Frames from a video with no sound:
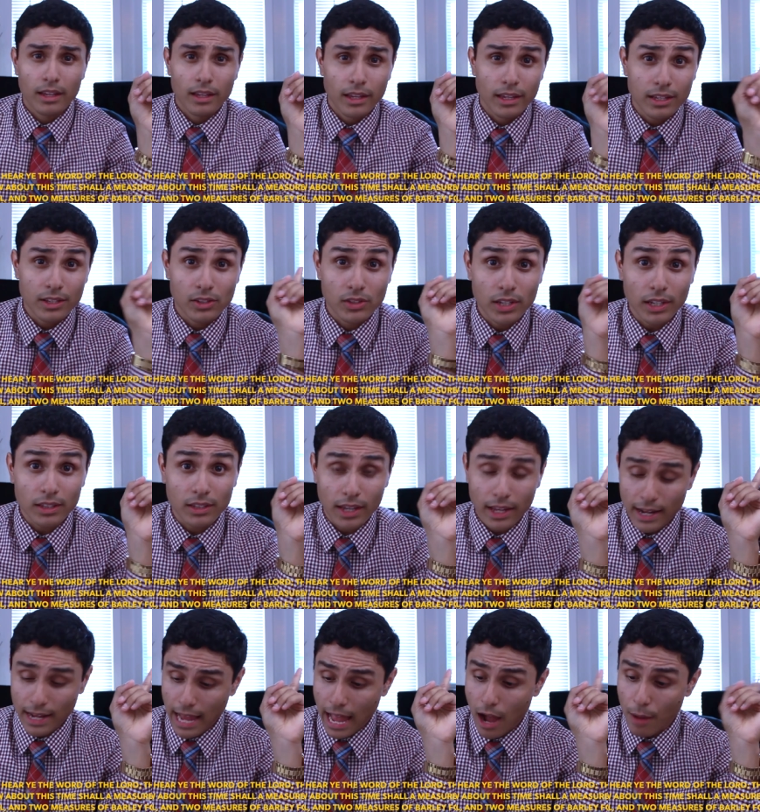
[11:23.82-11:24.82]
He's
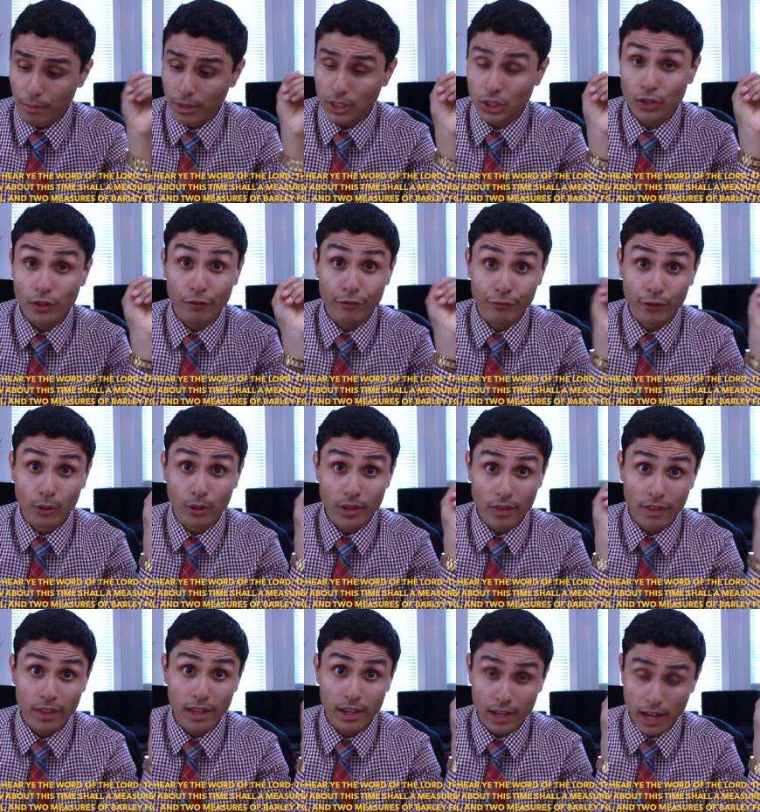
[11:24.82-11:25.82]
dictating how much the food
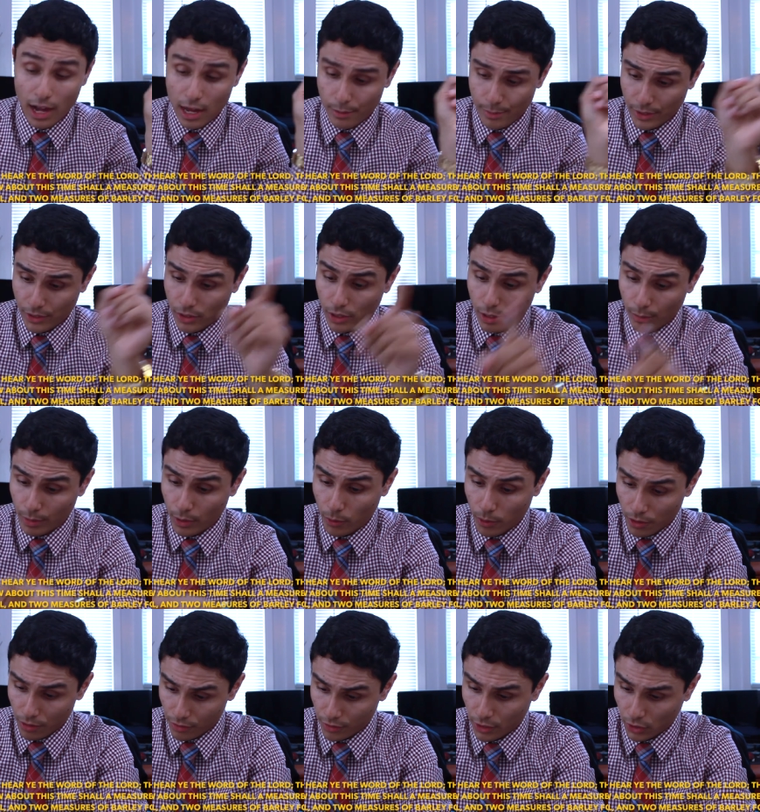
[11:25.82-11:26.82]
in the economy is going to be
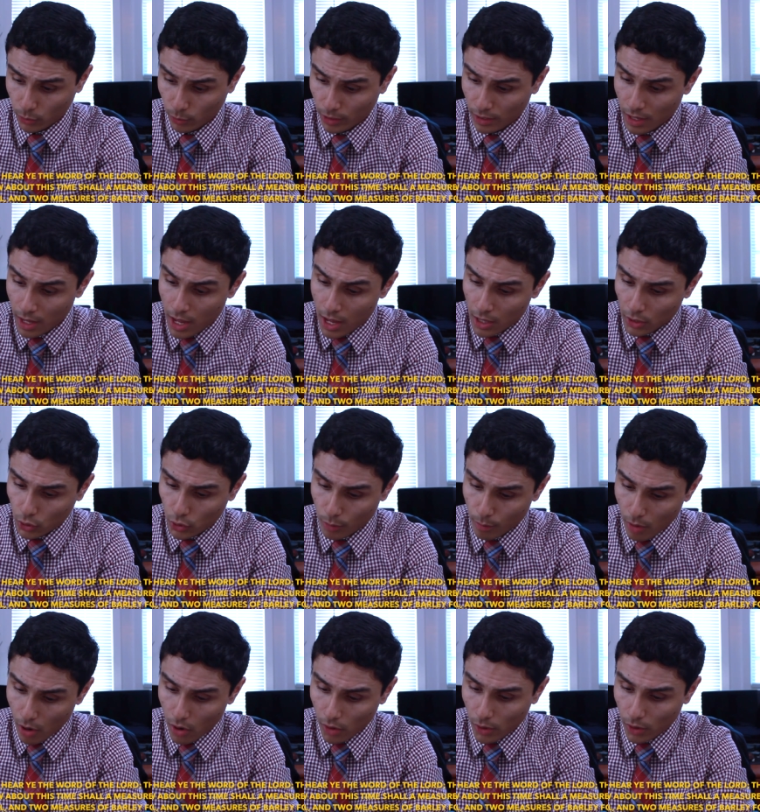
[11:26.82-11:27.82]
worth. Just what?
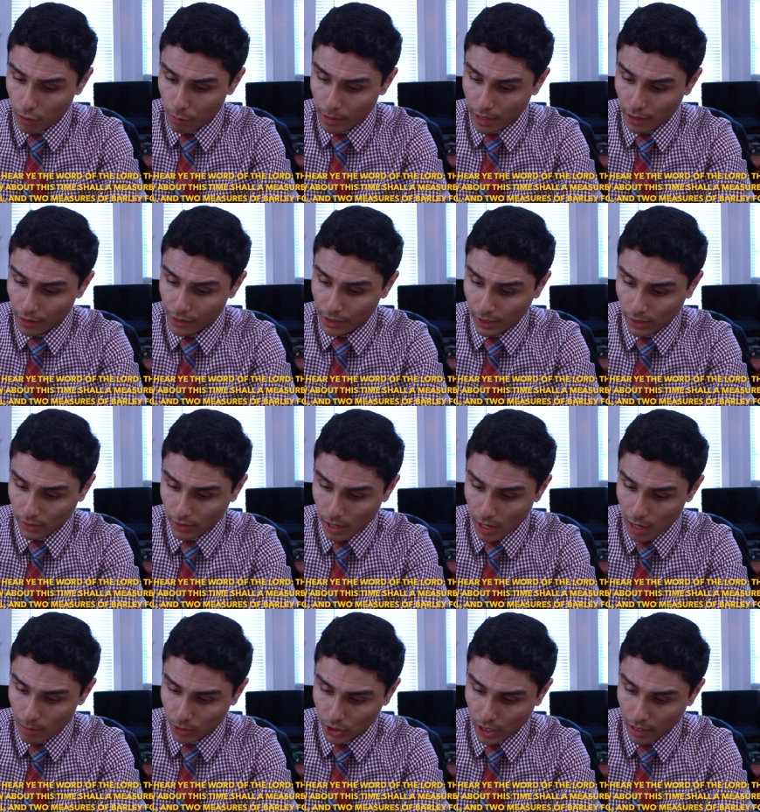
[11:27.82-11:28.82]
Tomorrow about this
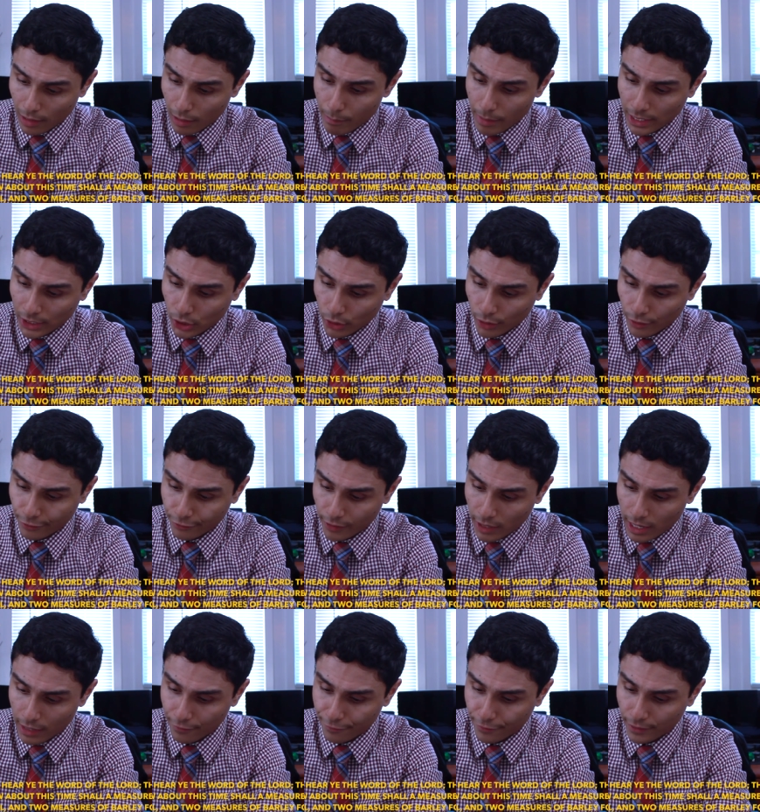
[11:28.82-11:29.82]
time shall a measure of
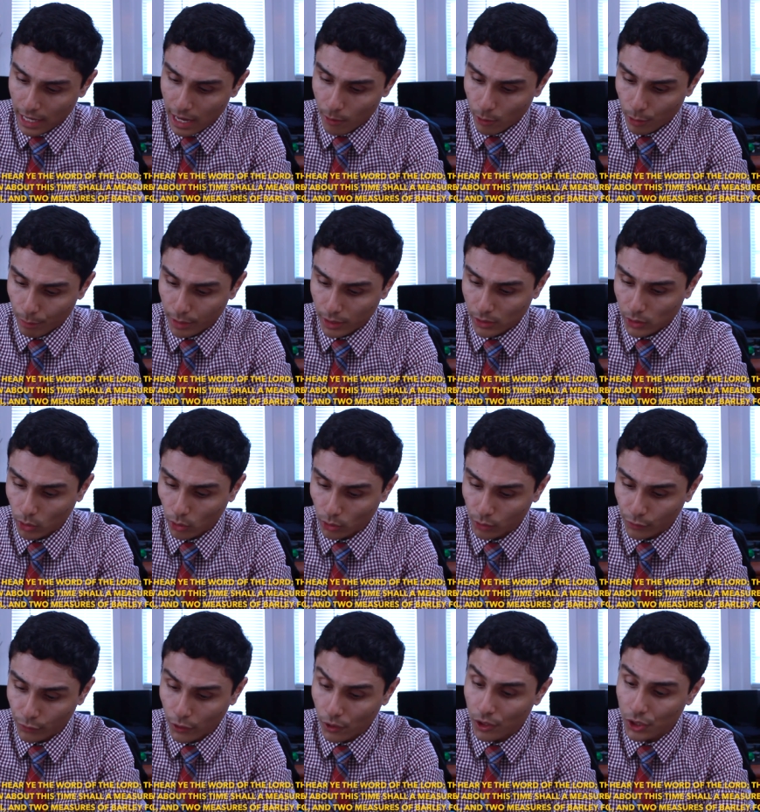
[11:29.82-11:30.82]
fine flour be
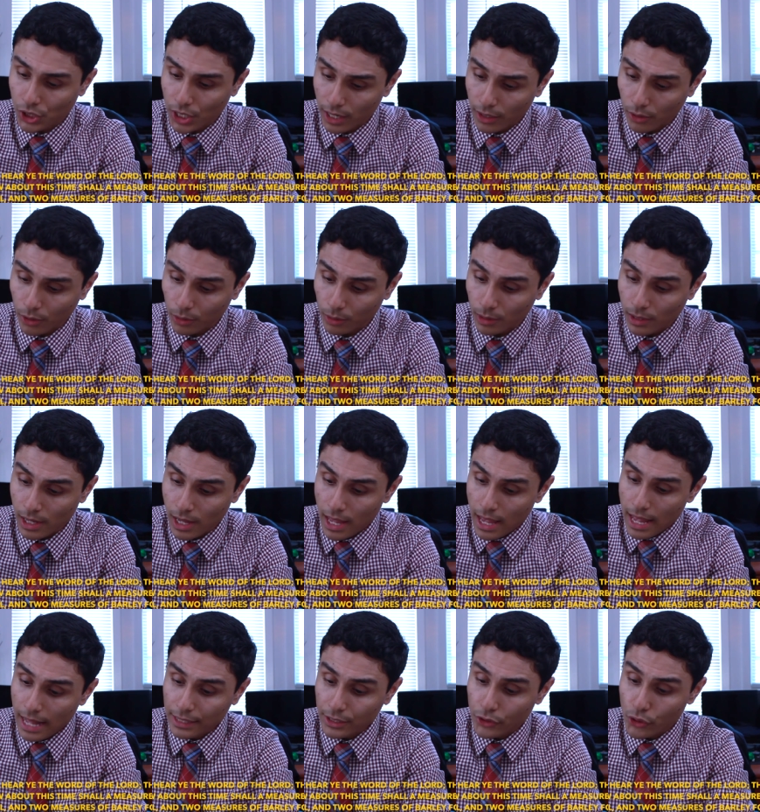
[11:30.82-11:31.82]
sold for a shekel,
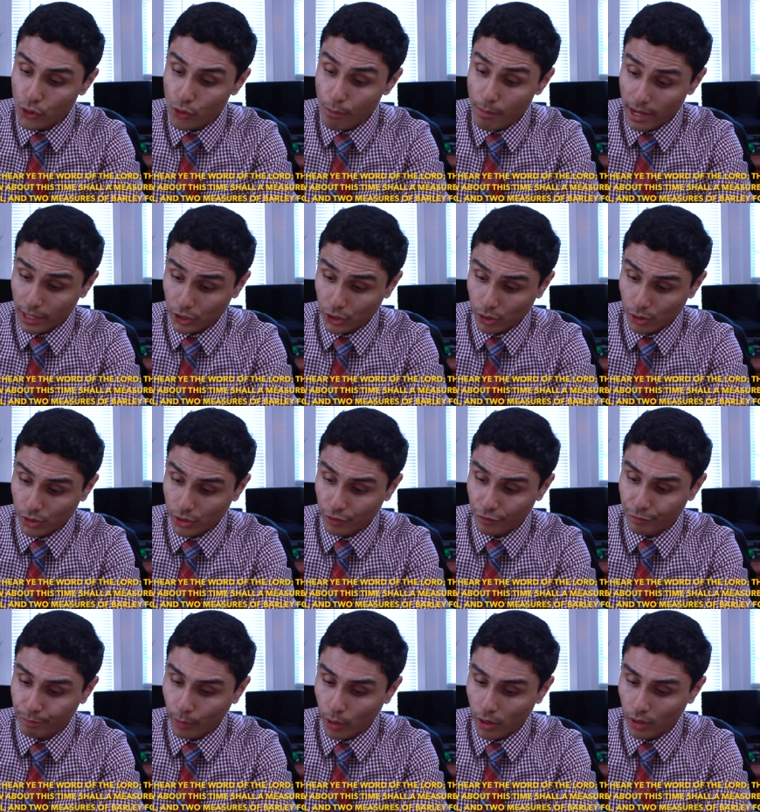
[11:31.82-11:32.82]
and two measures
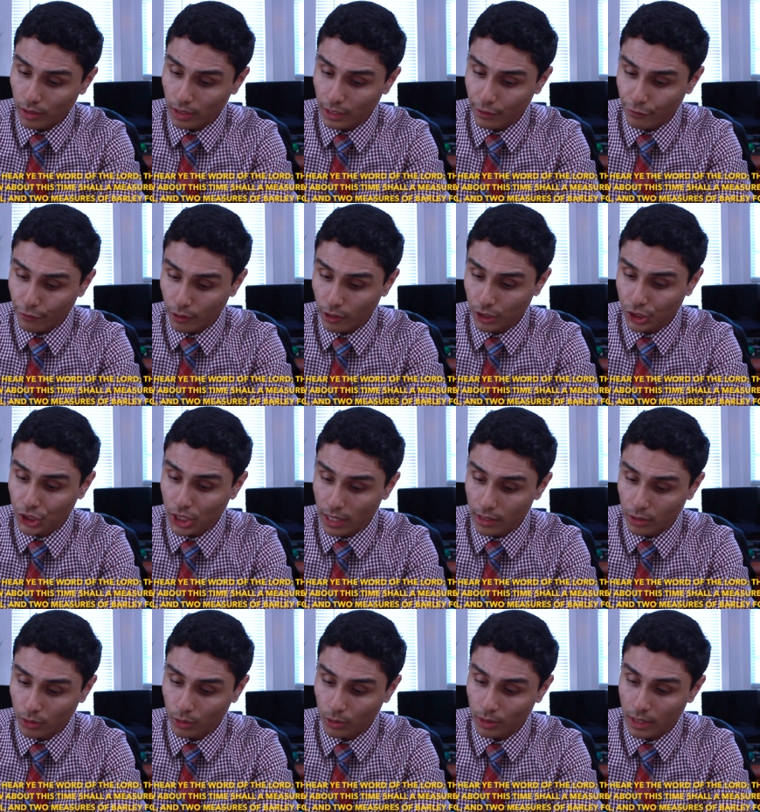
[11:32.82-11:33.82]
of barley for a
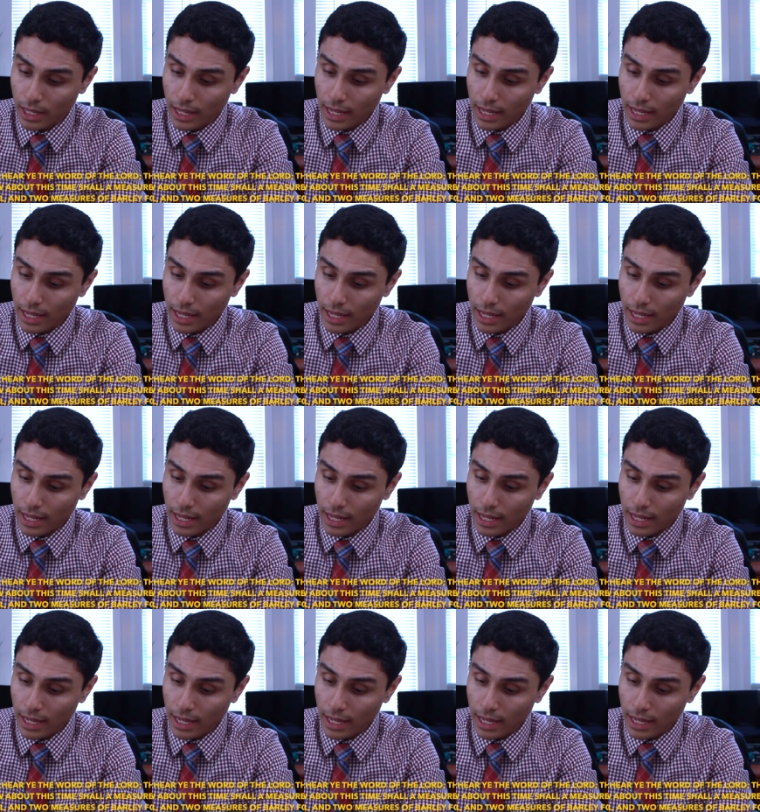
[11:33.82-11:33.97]
shekel